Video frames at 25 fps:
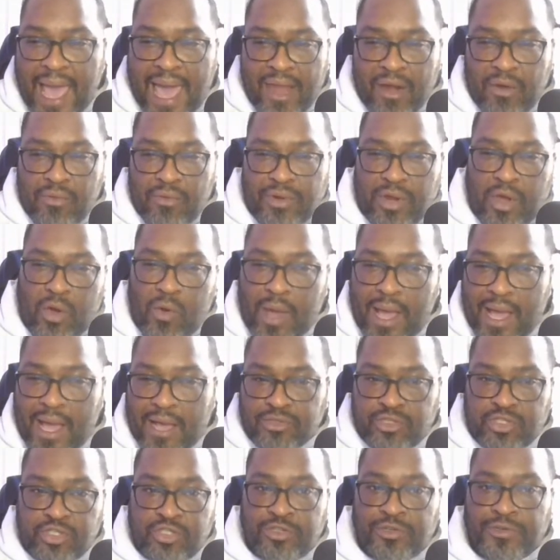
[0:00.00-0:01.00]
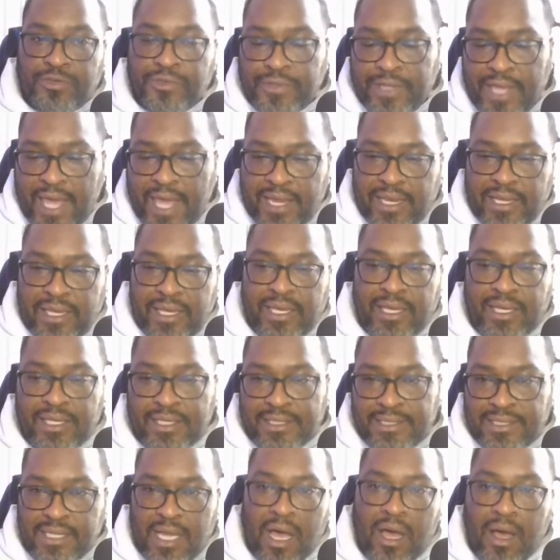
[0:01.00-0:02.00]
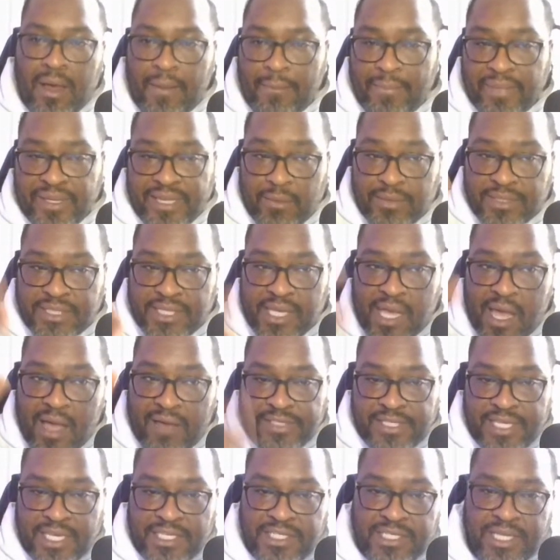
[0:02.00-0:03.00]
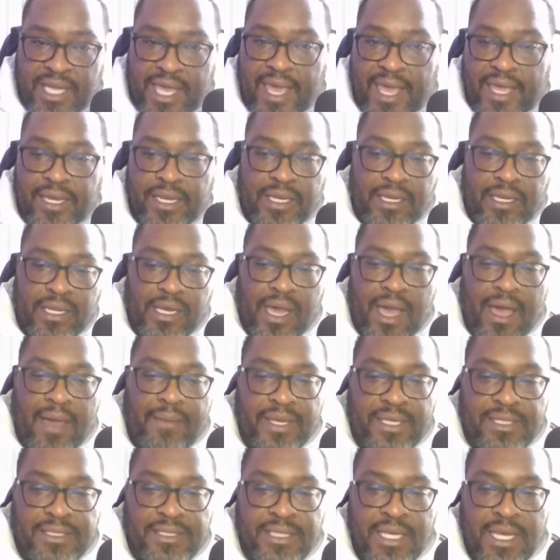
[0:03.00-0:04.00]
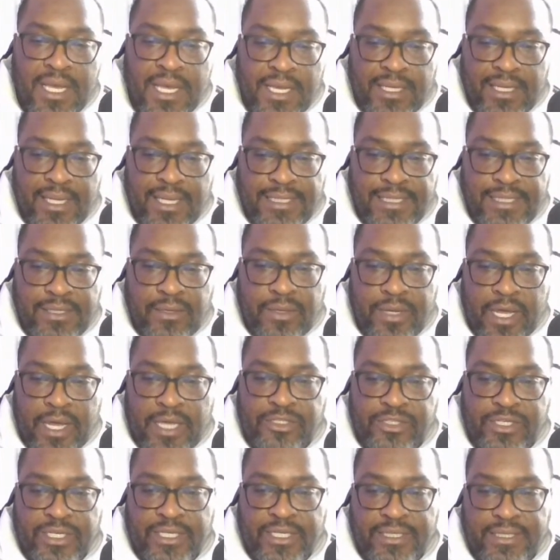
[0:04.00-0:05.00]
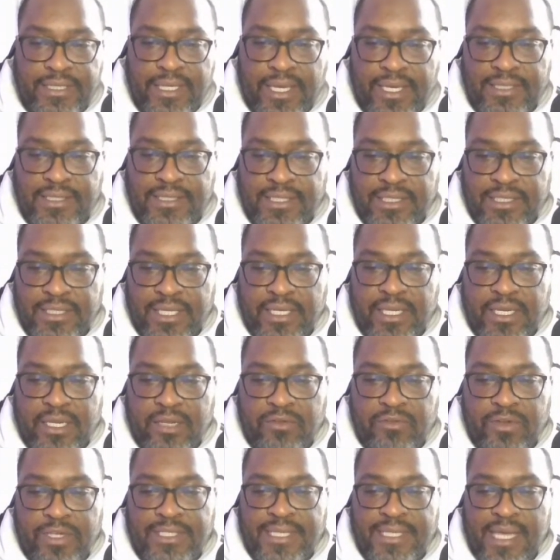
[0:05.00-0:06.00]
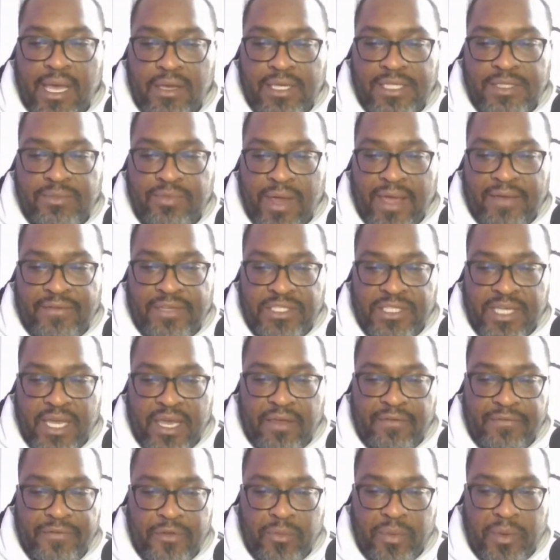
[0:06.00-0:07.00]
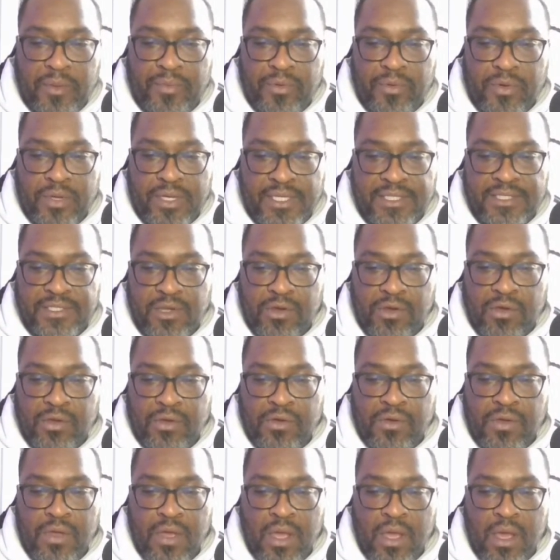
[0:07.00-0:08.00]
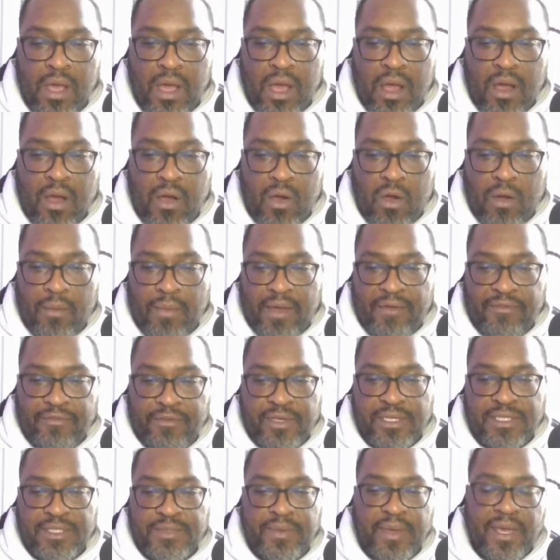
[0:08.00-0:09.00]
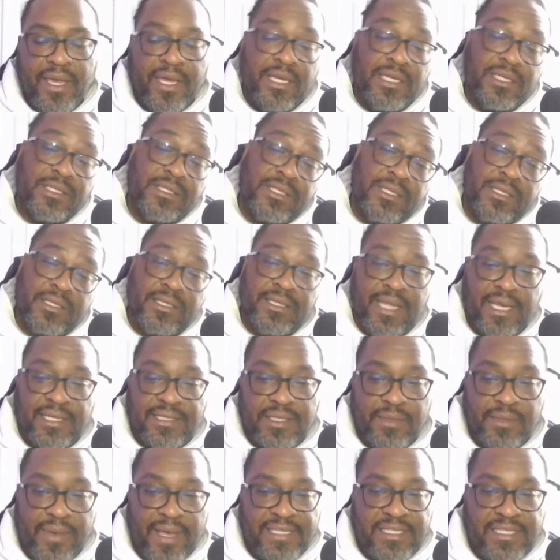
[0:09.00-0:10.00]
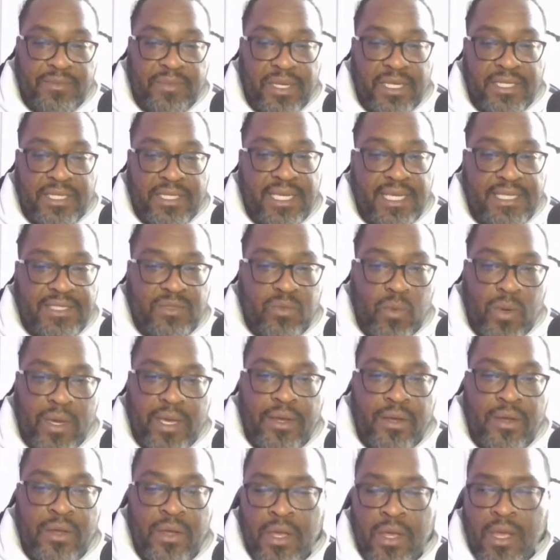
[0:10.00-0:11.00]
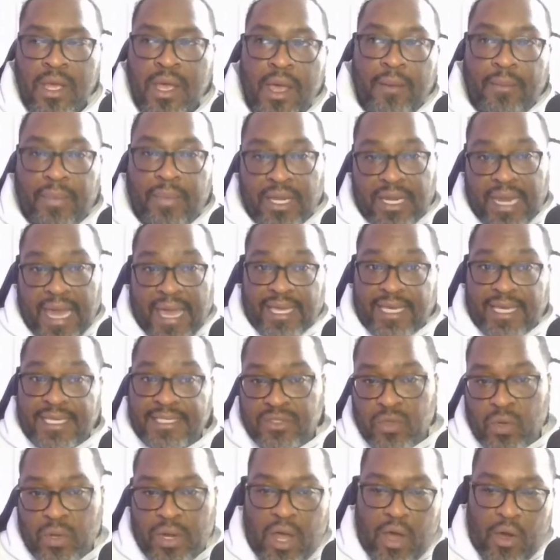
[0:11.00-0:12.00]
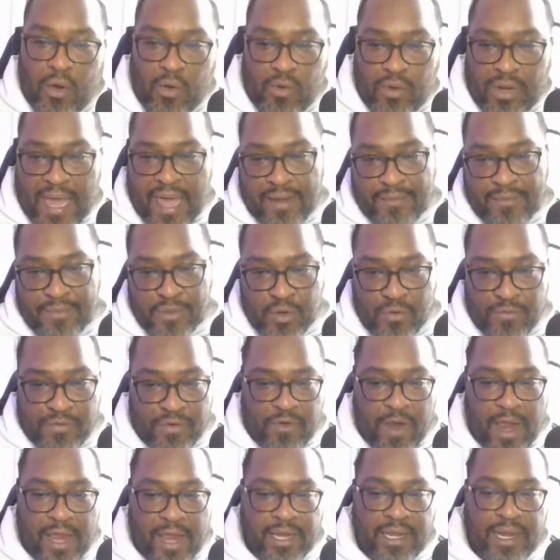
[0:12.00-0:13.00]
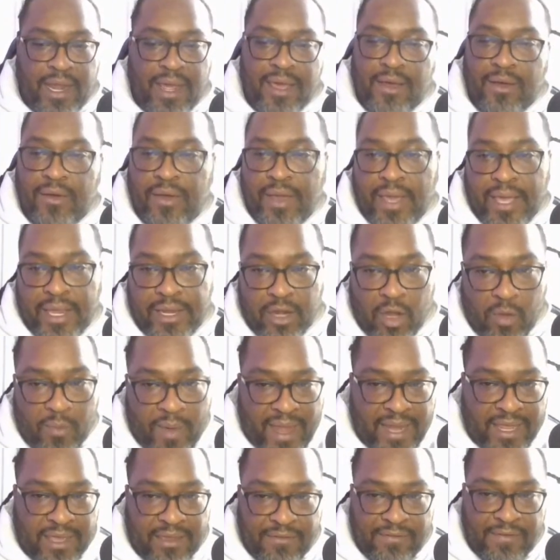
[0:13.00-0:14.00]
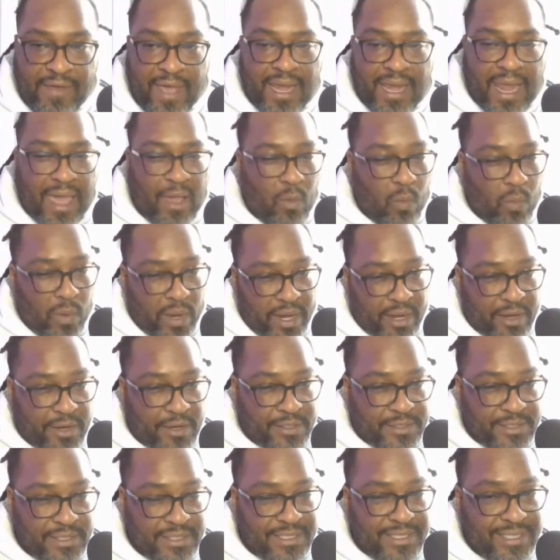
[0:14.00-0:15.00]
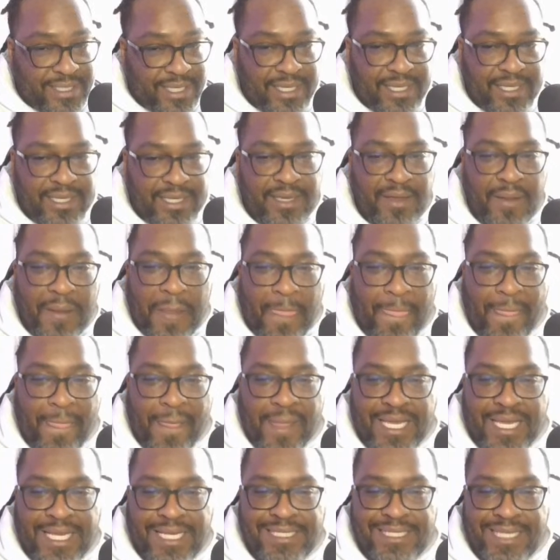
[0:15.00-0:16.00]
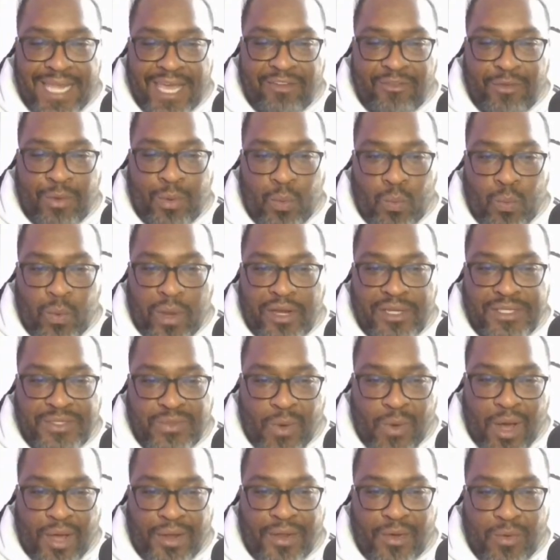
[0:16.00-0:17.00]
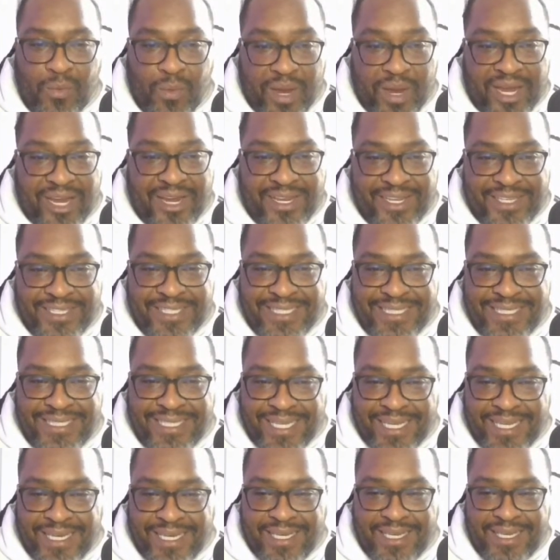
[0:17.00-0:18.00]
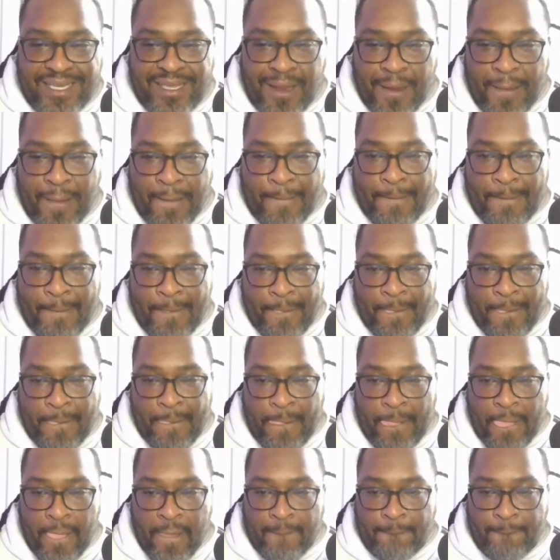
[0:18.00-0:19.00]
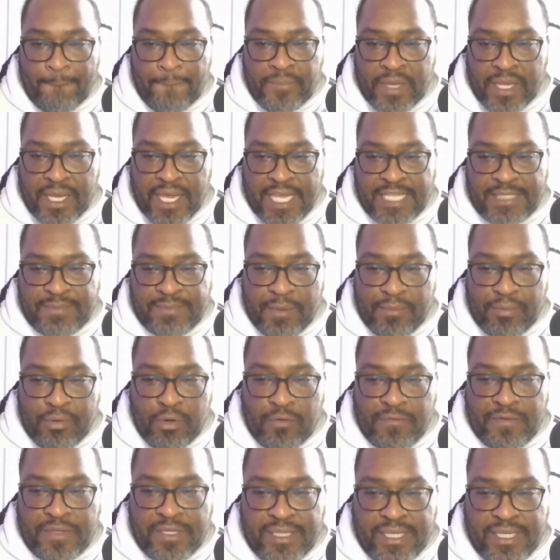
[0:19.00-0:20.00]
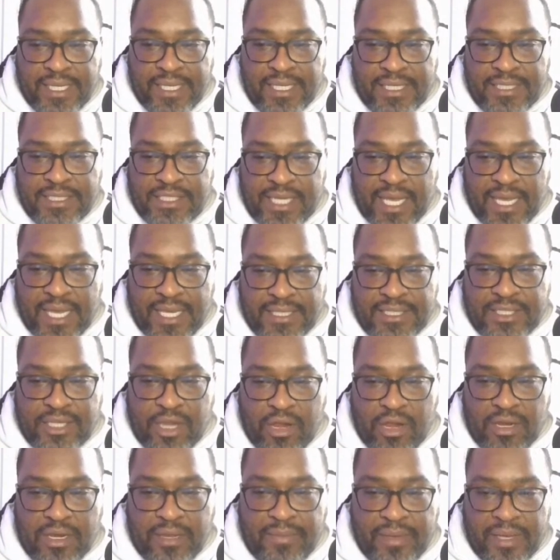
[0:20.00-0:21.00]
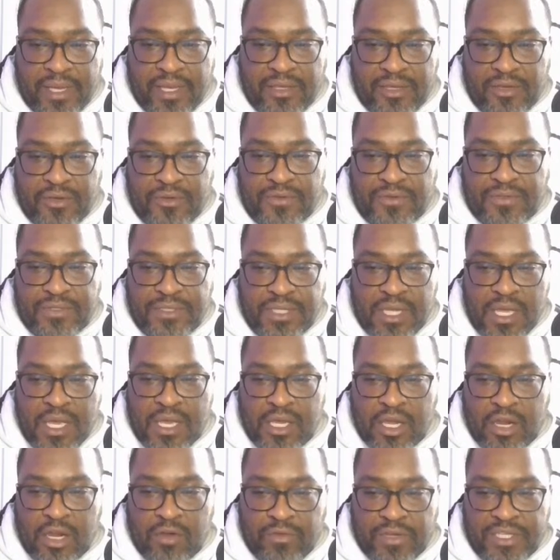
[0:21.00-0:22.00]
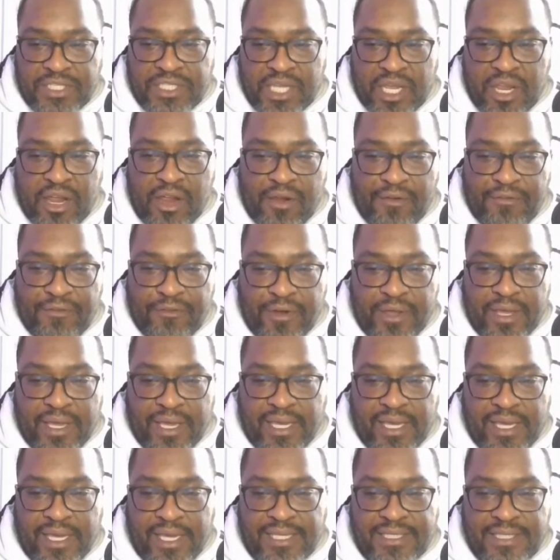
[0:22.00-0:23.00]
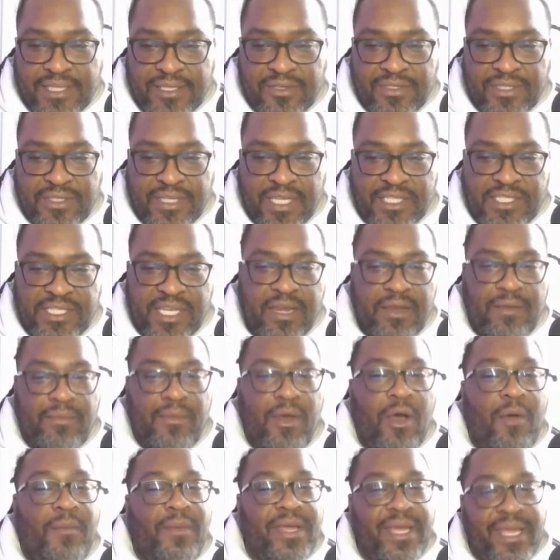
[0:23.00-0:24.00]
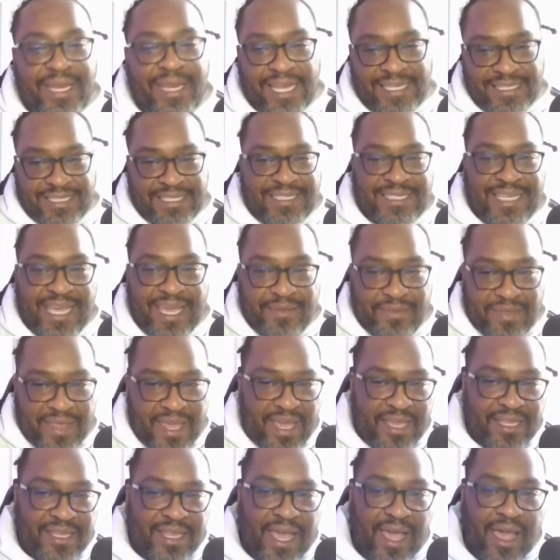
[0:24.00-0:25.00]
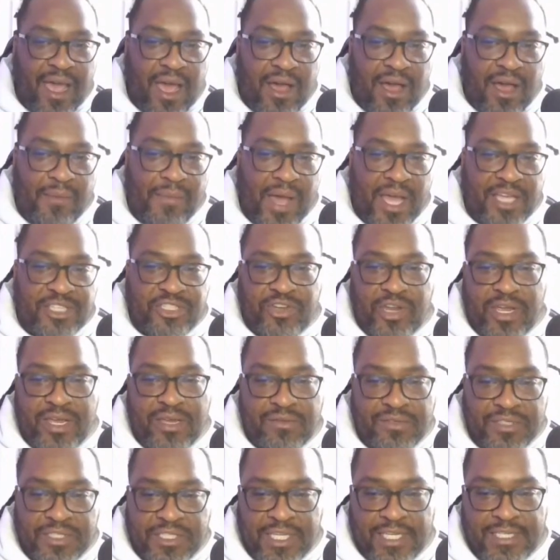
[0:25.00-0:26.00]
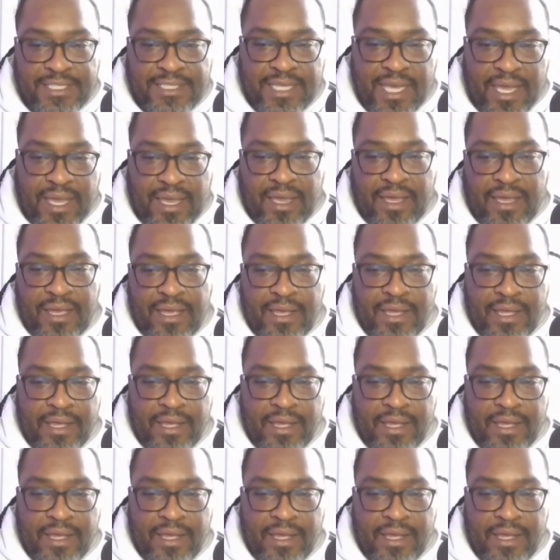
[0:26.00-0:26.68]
I don't know how true that is, but that was a conversation I had in the comments. Let's see what Andrea said. She said, did he rent out his private jet? A few people in circle are on my friend's page. That's a possibility as well. But like, it's doing a whole lot of moving right now, and nobody can find, like, where's Diddy? It's like, where's Waldo? Where's Diddy? It's been proven Diddy's jet is currently being used. Carisha and her friend, he isn't used that jet in the moment. And that's the same thing that Andrea was just saying.